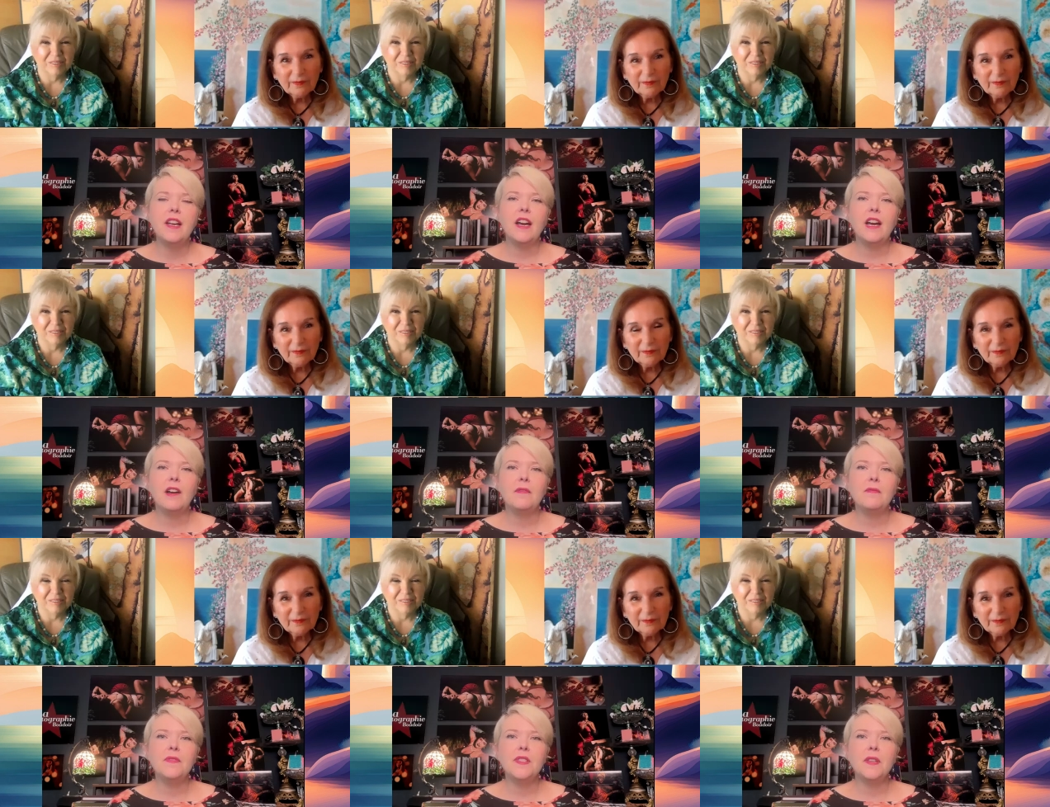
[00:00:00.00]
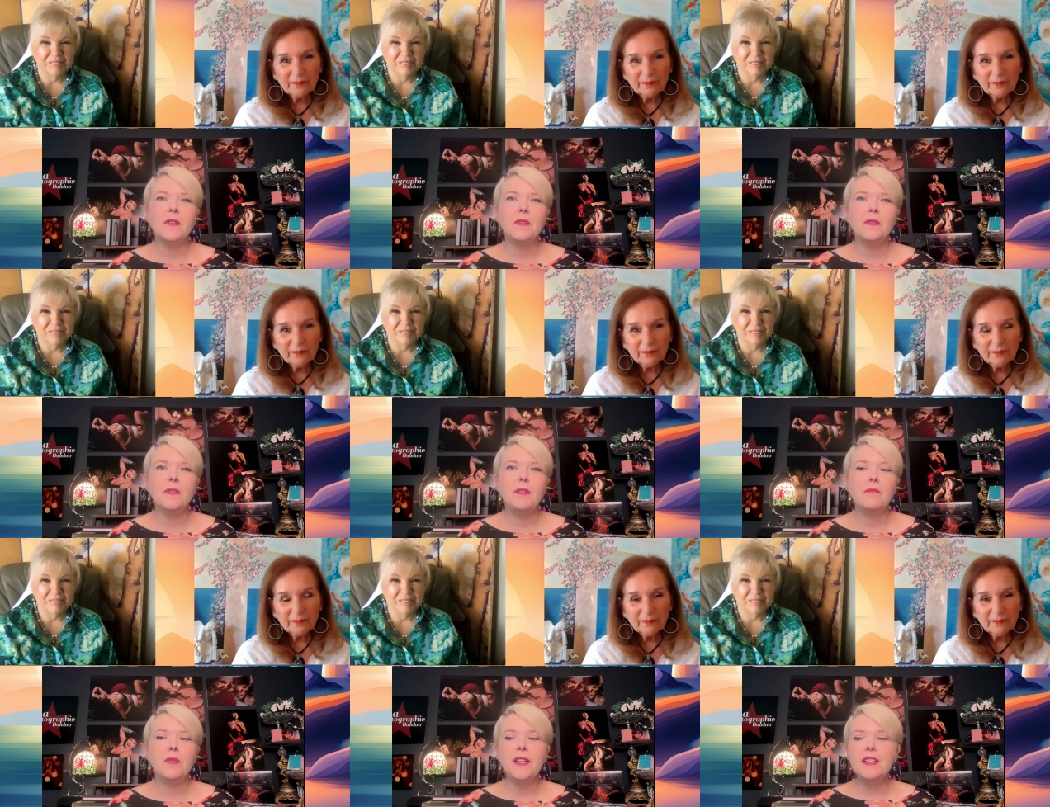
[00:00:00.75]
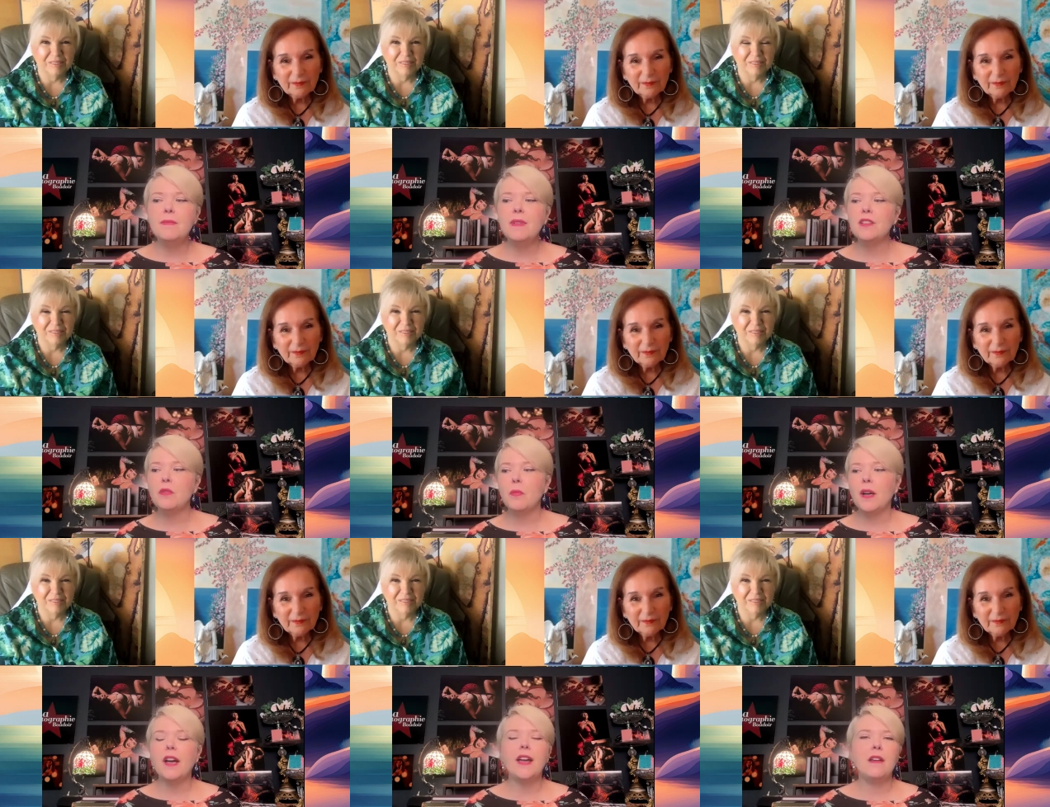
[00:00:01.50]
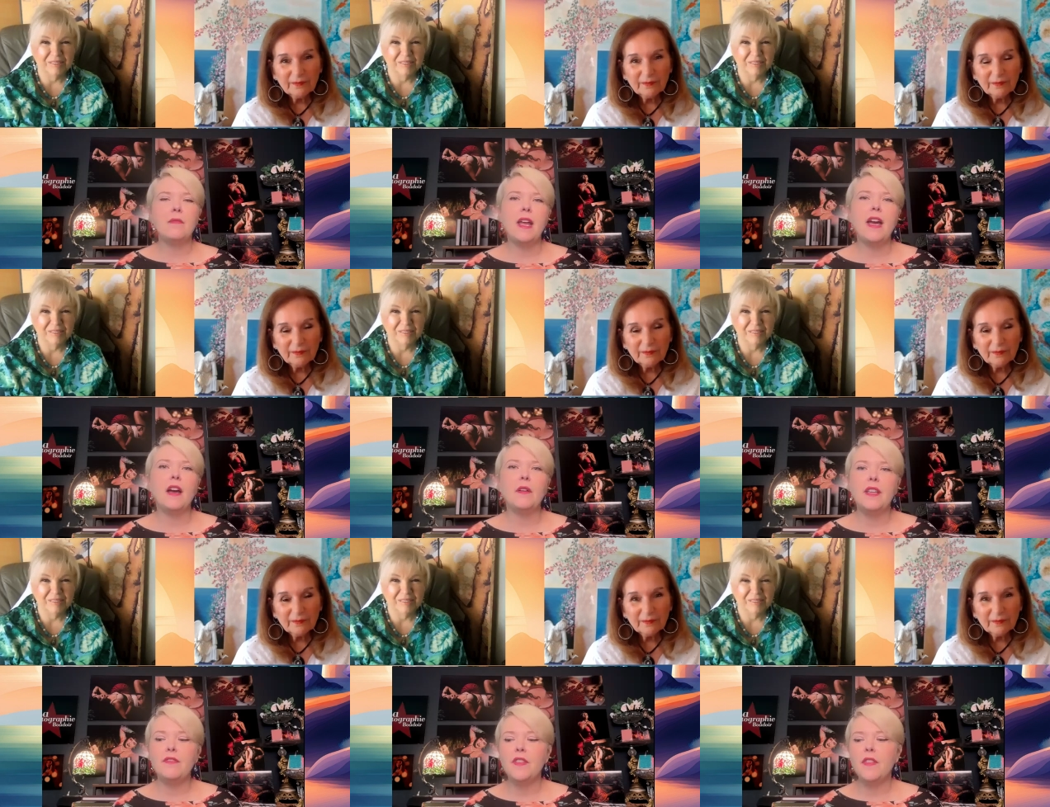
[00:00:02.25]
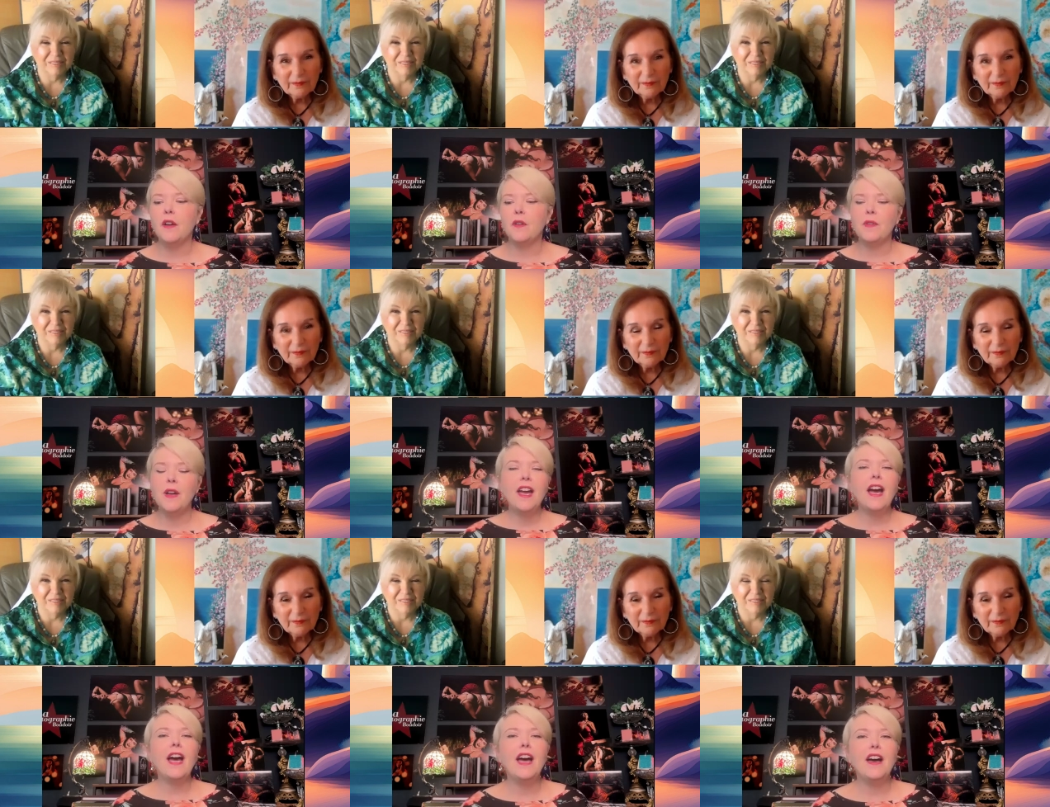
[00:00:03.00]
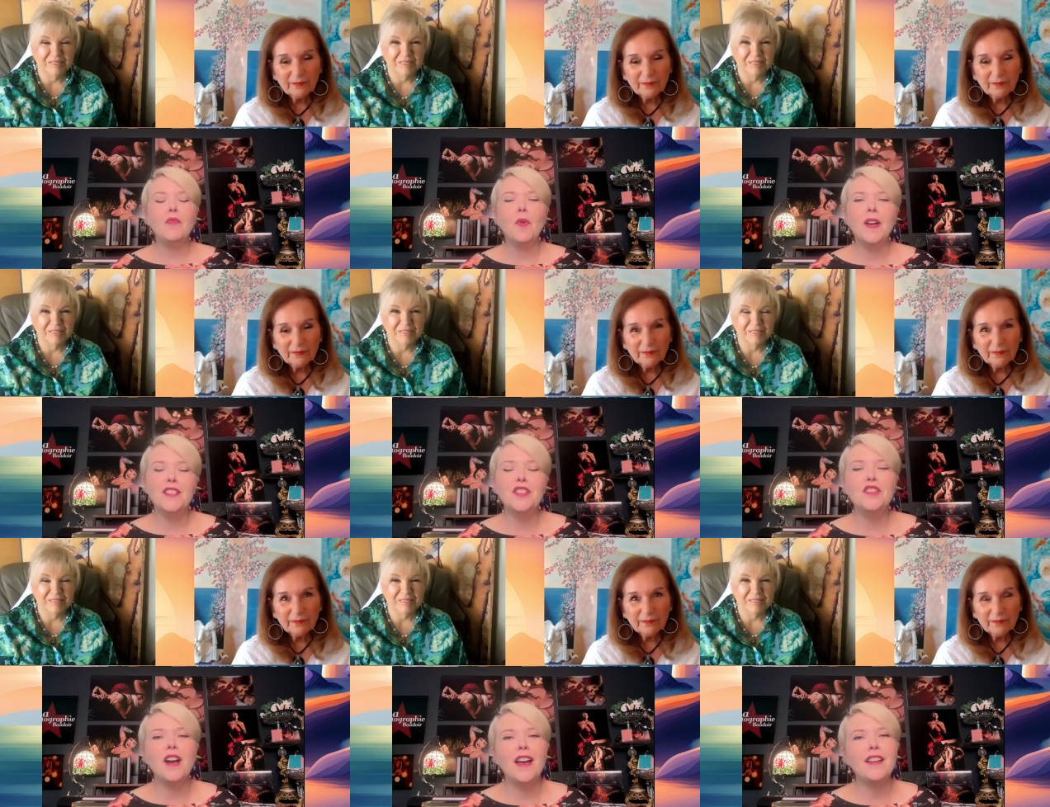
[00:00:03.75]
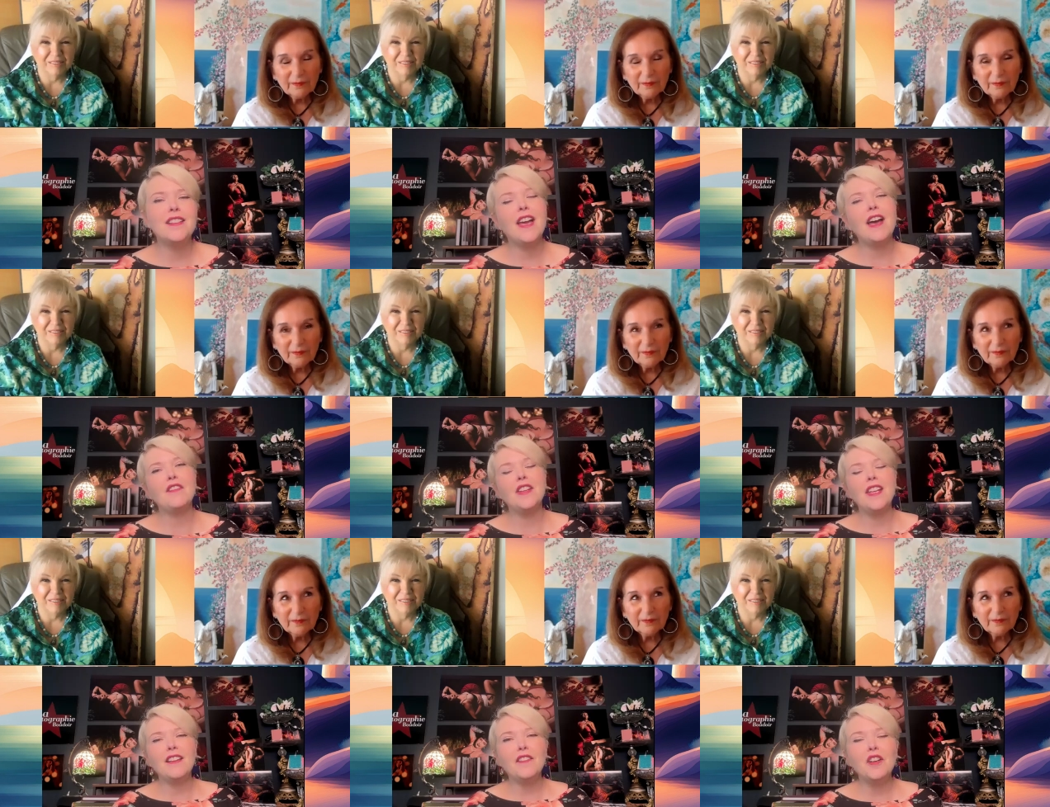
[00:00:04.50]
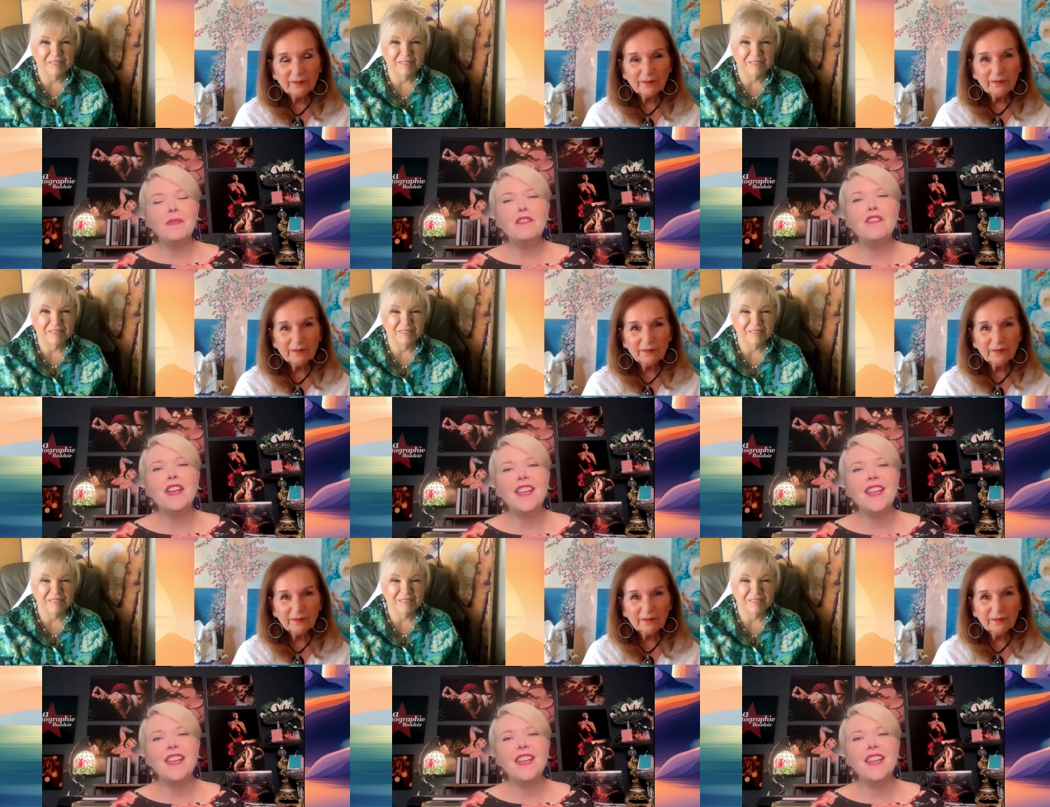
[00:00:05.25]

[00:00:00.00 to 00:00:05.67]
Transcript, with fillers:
Speaker 1: um, so it brings me to where I am now, even though I have wanted to try to have it, a little bit of an